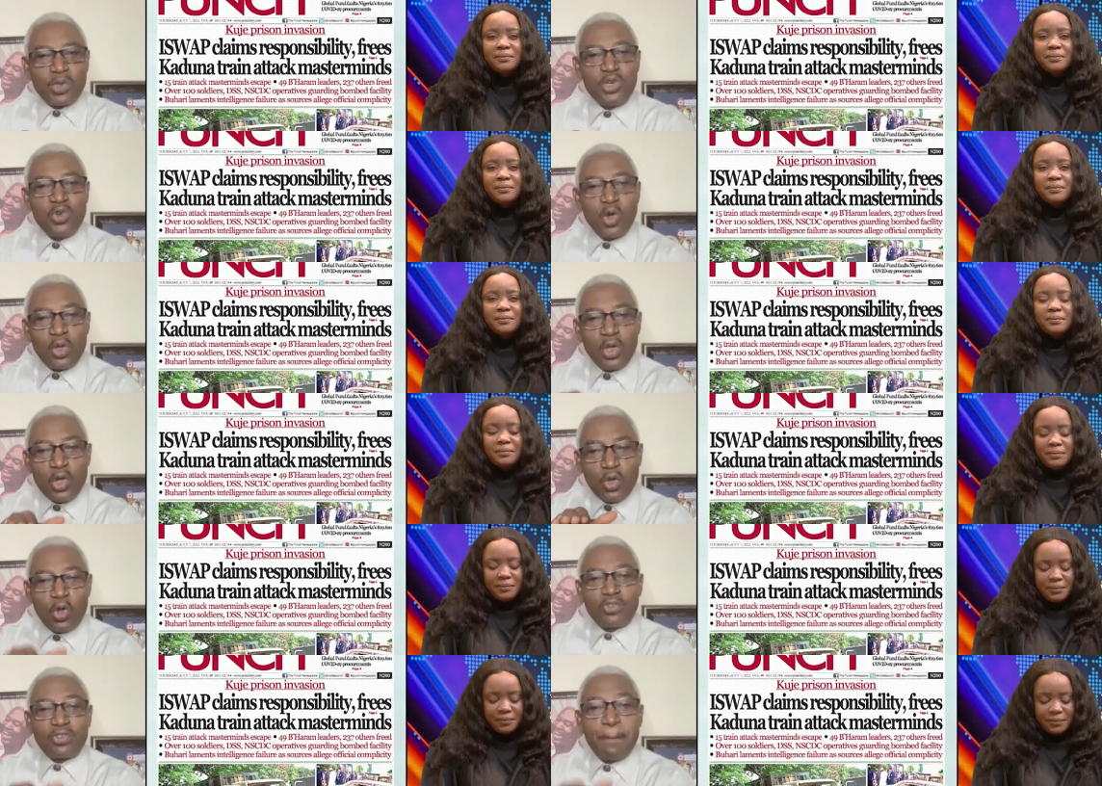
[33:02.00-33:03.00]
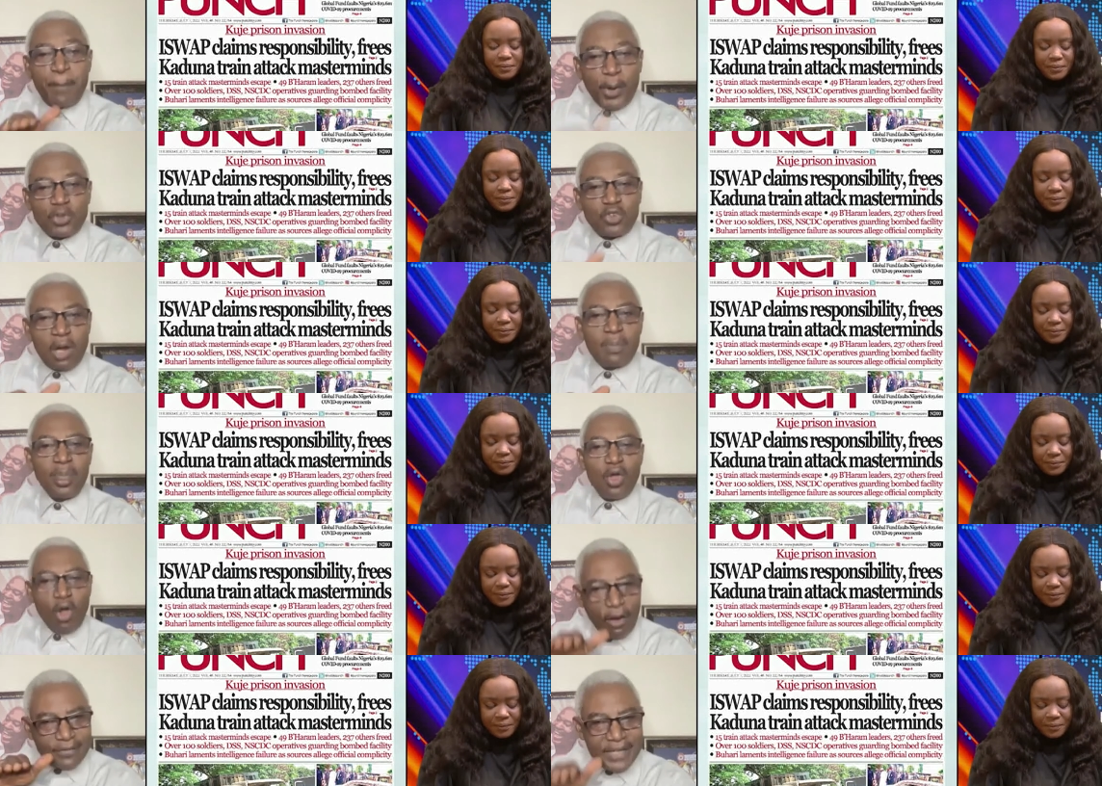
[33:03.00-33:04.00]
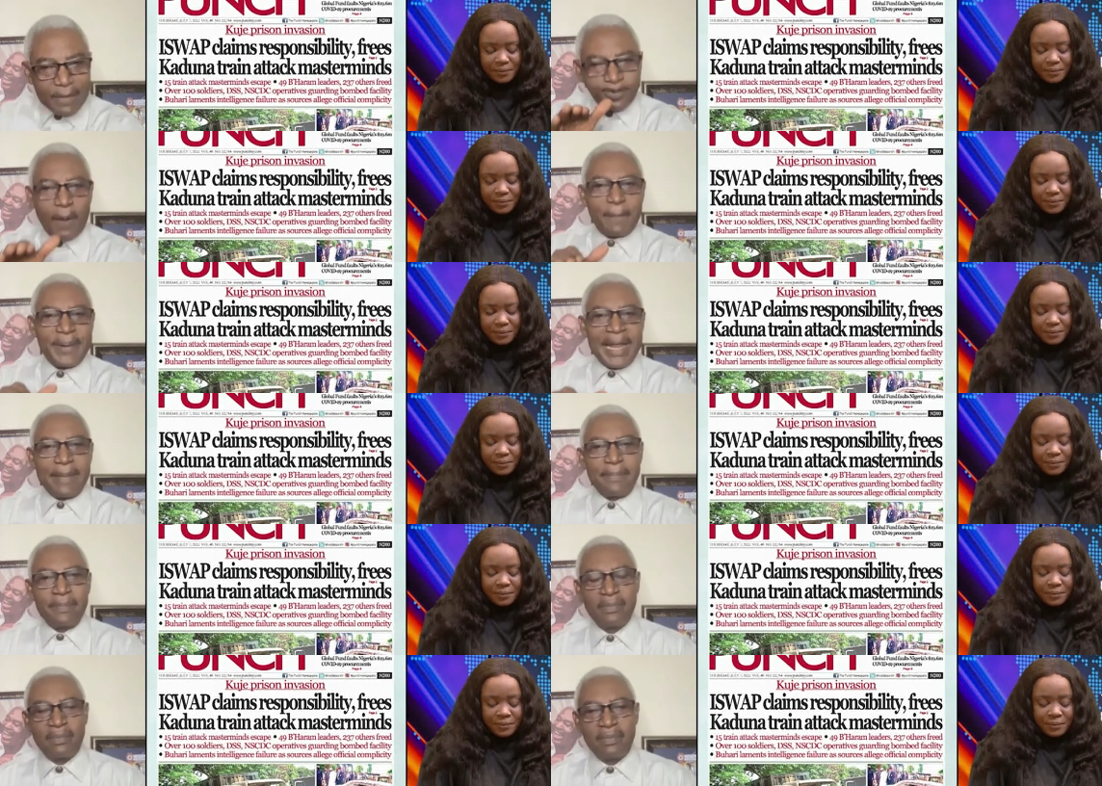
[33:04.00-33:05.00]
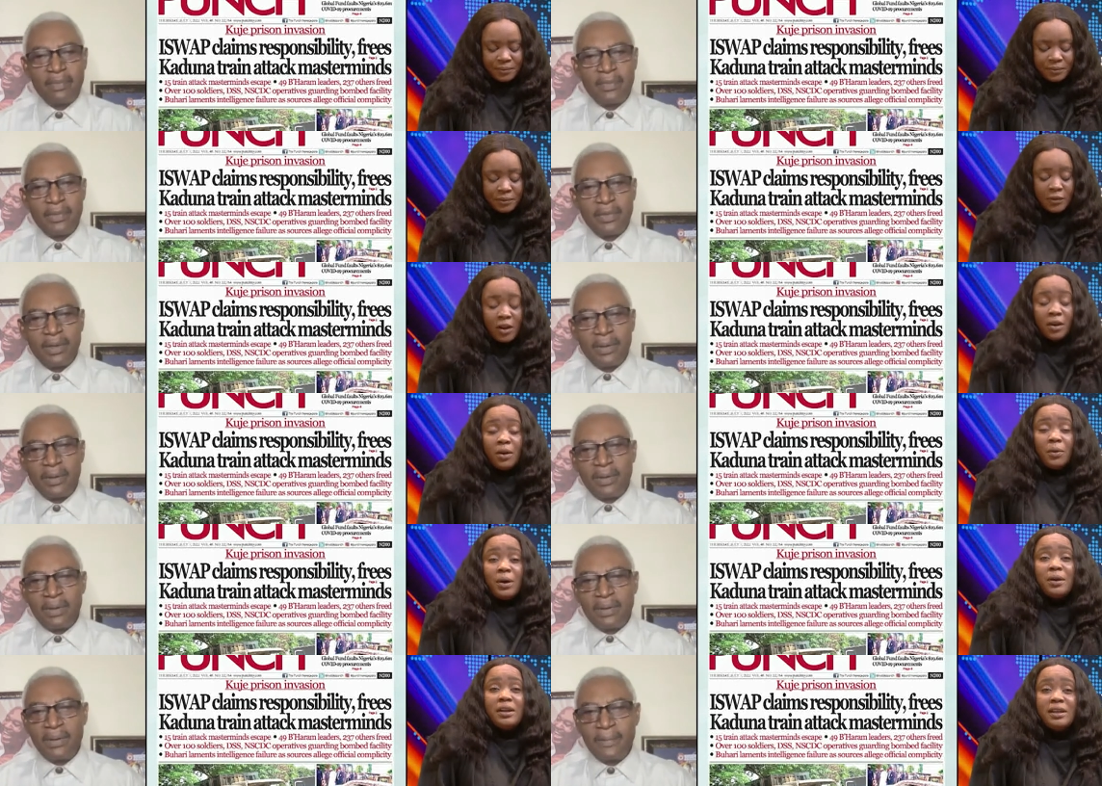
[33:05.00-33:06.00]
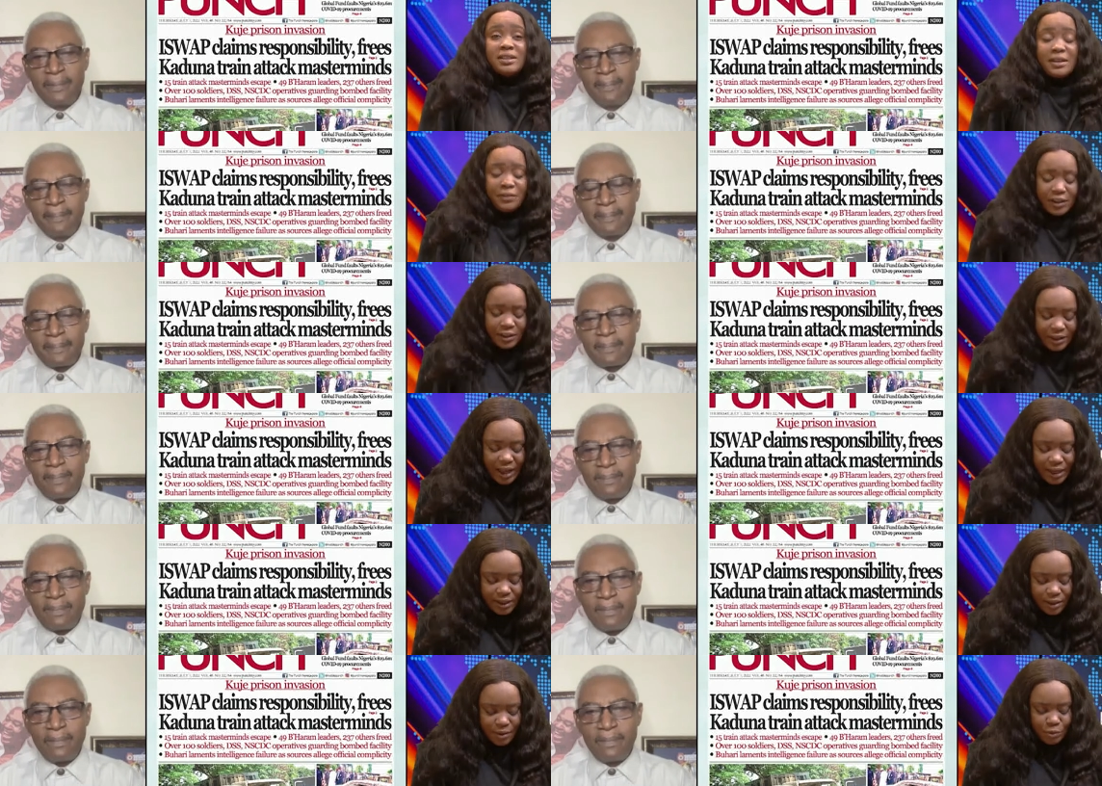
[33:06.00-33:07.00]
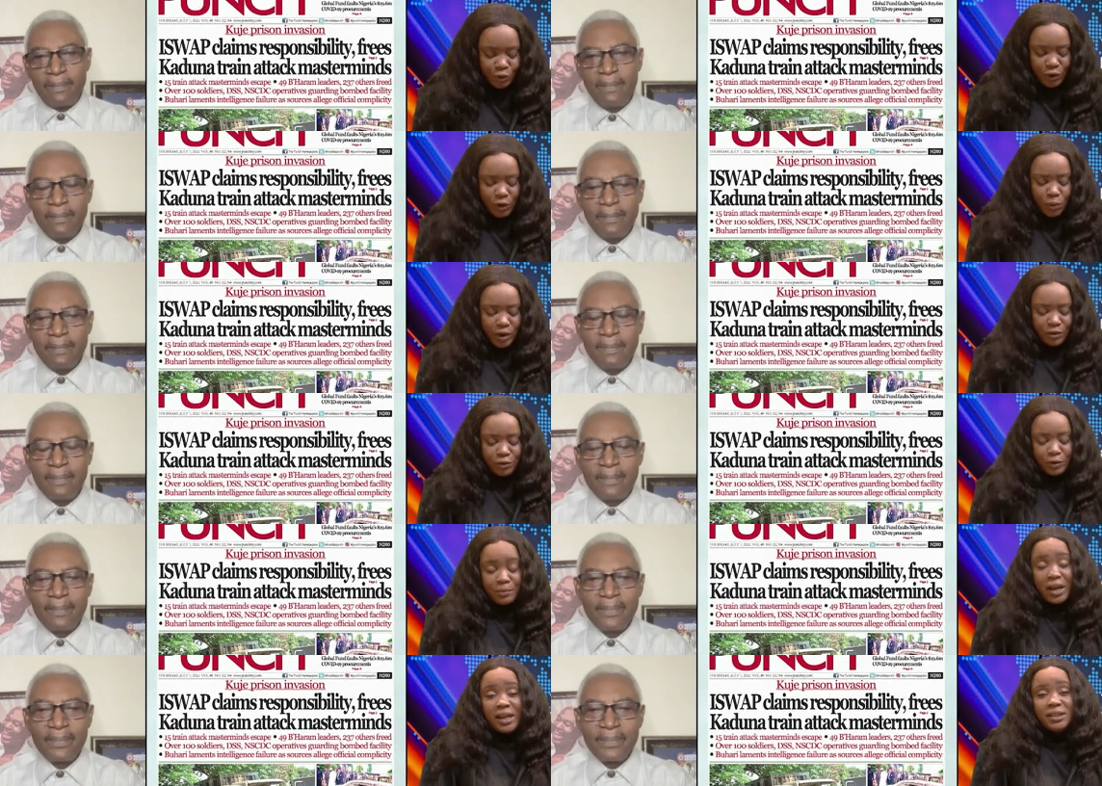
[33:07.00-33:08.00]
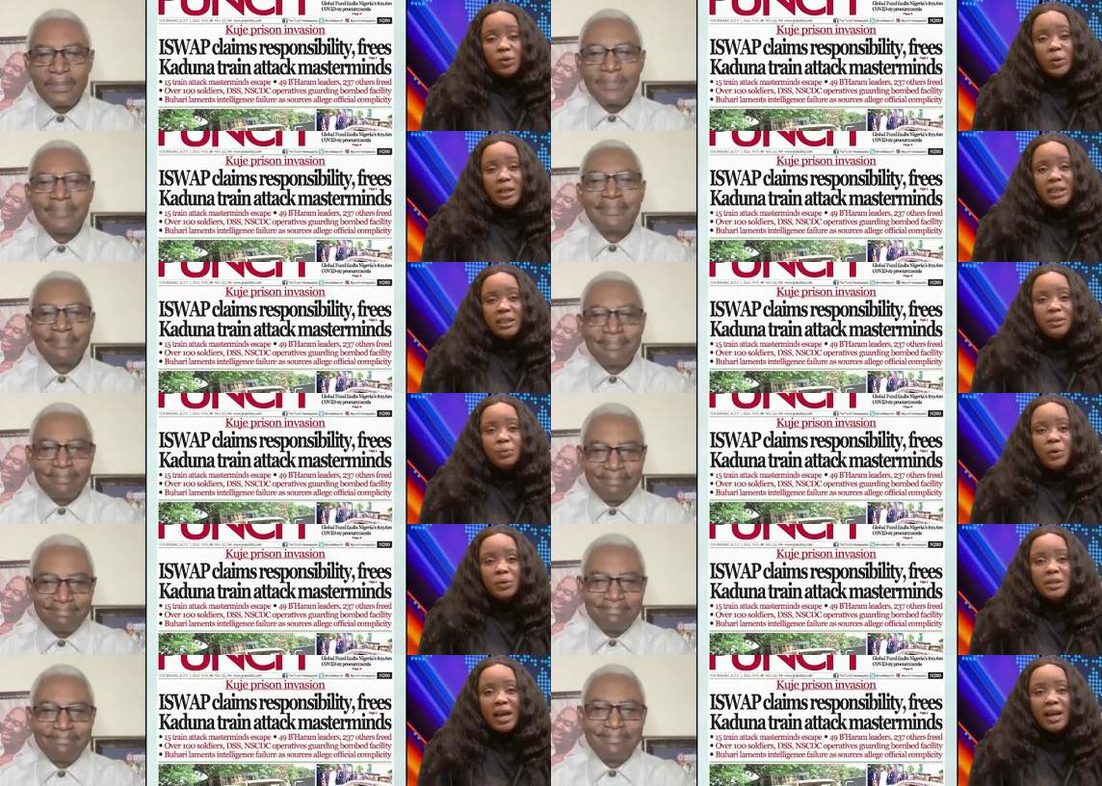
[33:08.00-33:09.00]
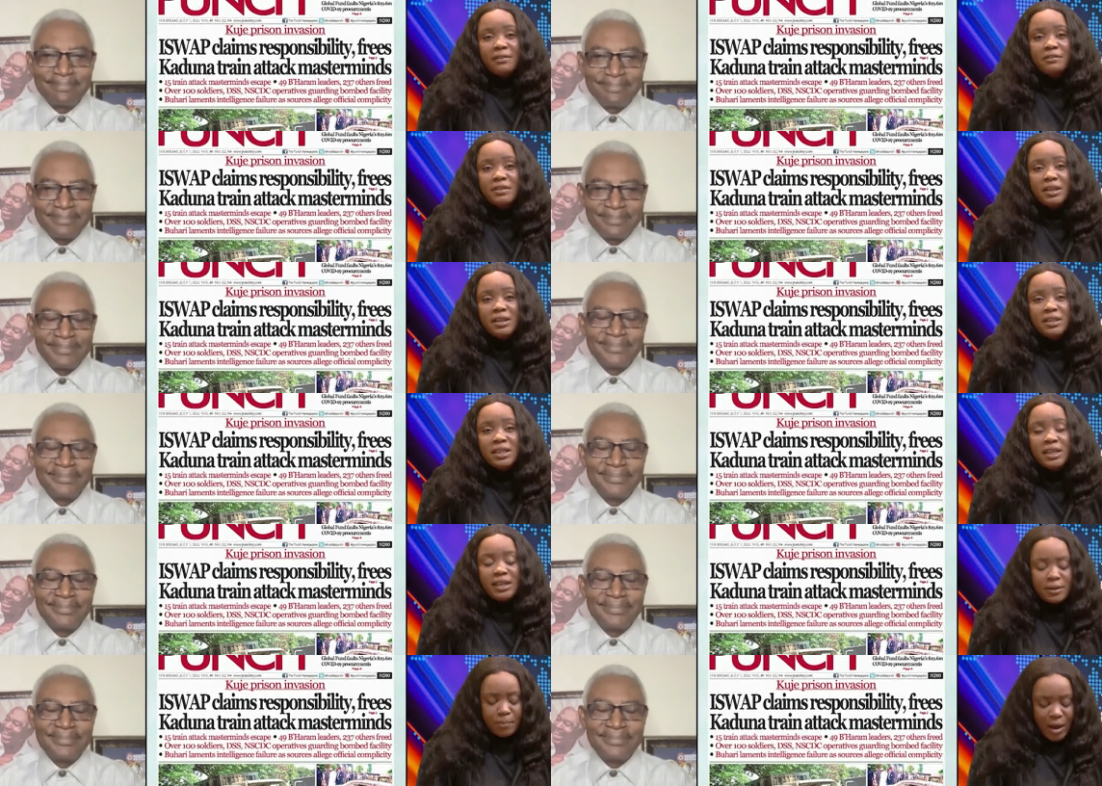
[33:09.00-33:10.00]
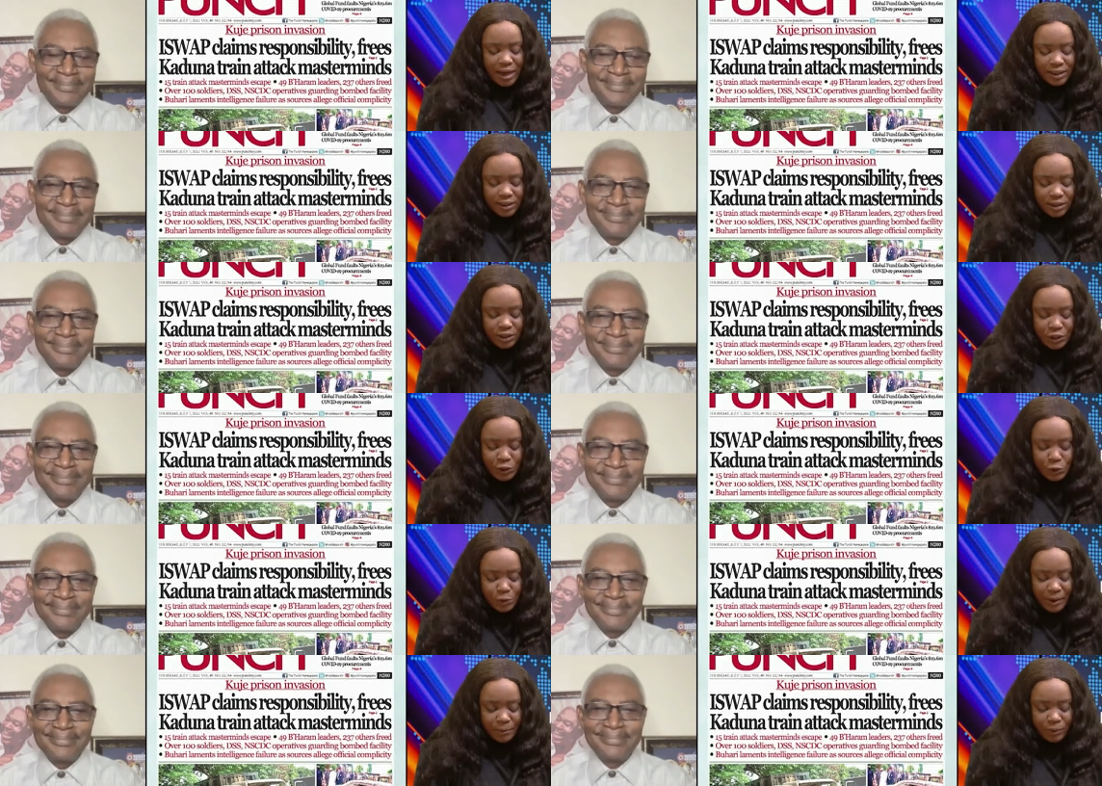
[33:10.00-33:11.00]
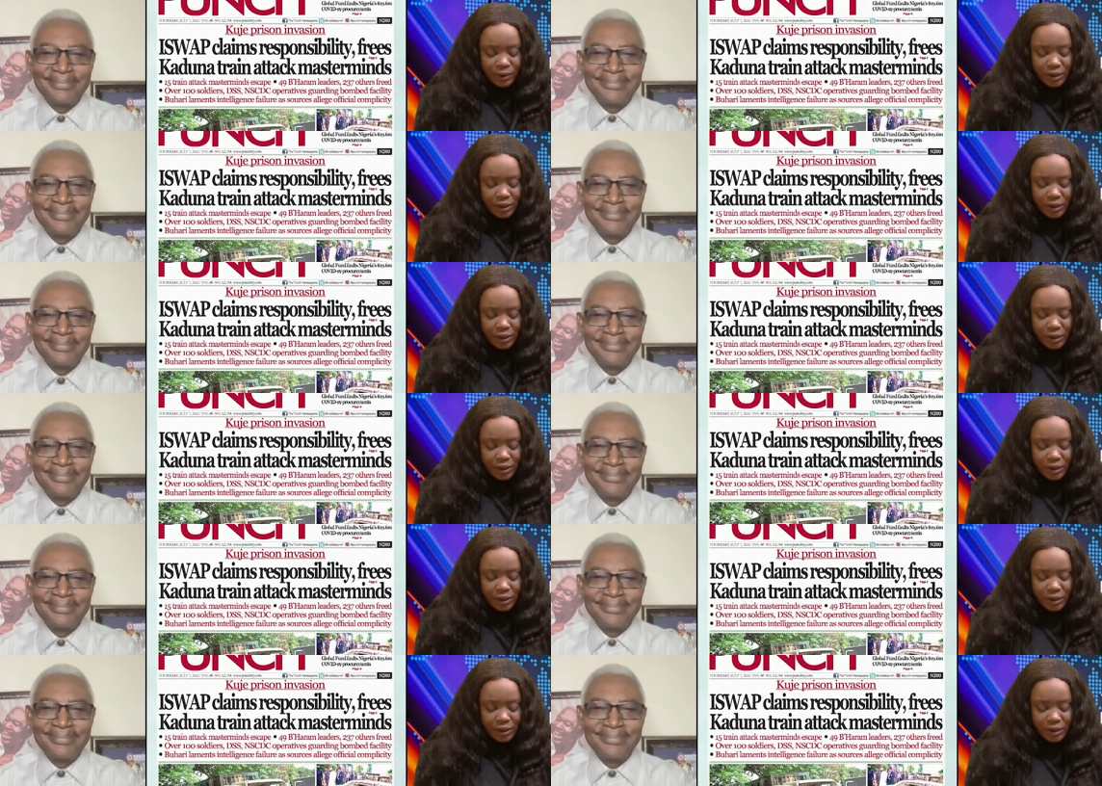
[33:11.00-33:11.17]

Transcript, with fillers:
Speaker 1: will go to the bottom of the problem.
Speaker 2: Well, oh, let's leave it at that. Uh, moving away from that, quickly, we also have the Daily Independent newspaper,